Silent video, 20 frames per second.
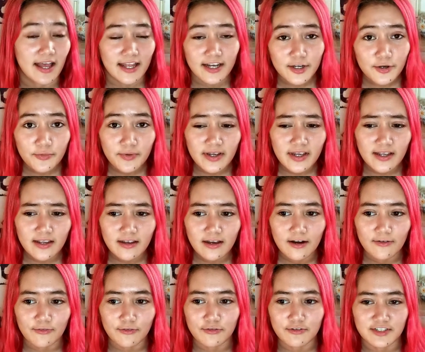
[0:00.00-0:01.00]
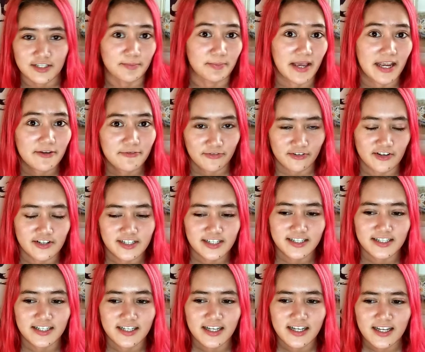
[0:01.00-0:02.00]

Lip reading: anyway. Of course he paid for it.